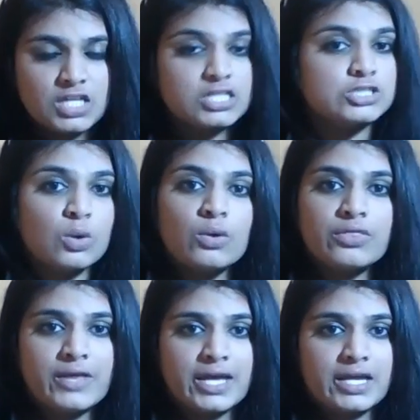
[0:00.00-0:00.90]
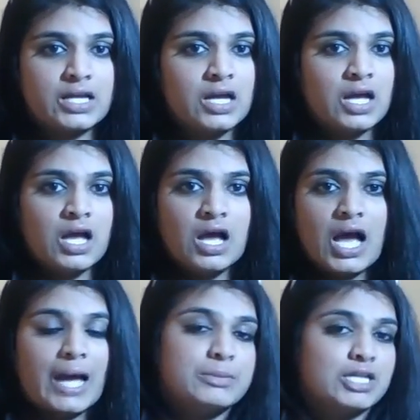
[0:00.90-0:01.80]
This whole thing,
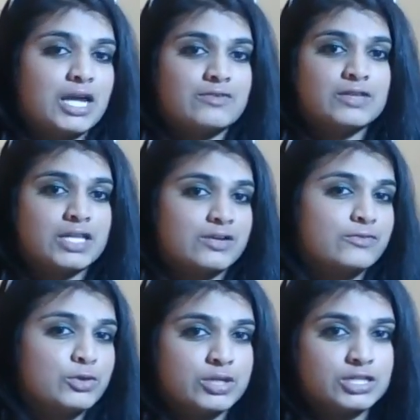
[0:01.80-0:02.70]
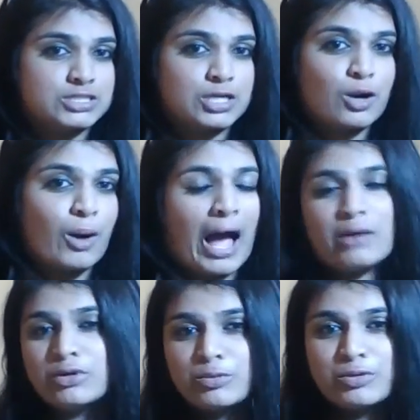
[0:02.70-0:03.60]
I mean, I feel like a few years ago, I
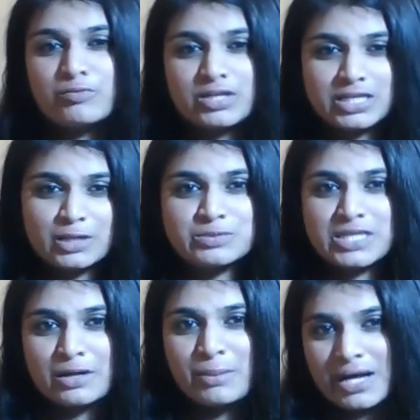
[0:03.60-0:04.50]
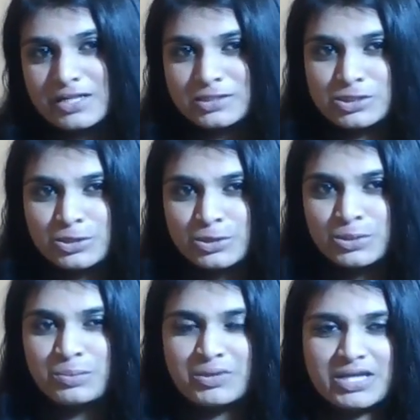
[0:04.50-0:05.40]
would have been really upset about it too,
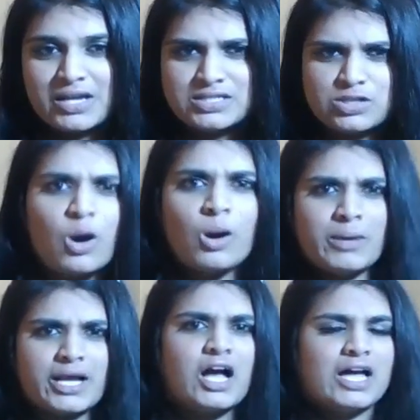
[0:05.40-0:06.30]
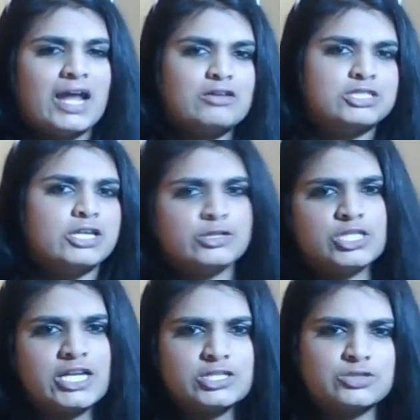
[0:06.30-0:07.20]
because, oh my god, how dare you
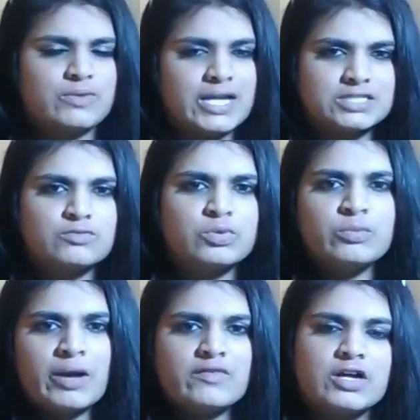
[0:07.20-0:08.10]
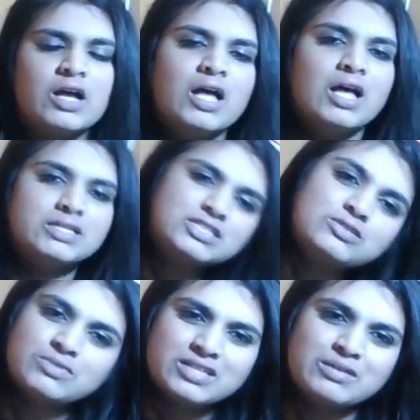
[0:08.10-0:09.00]
change the race of whomever. Does it
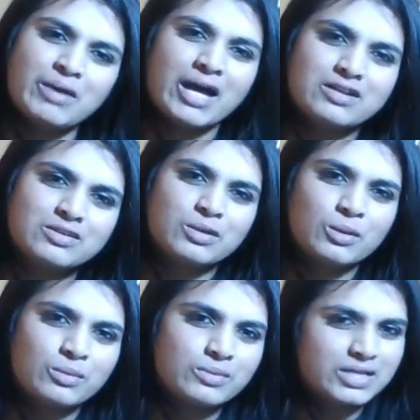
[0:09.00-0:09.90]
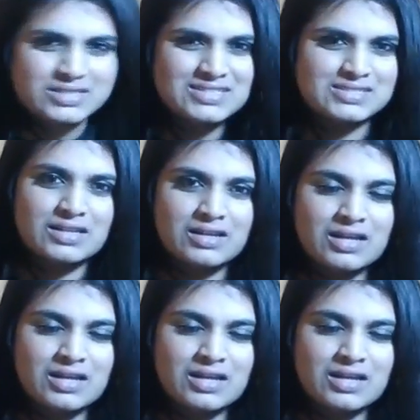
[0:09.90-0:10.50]
really matter though? It doesn't.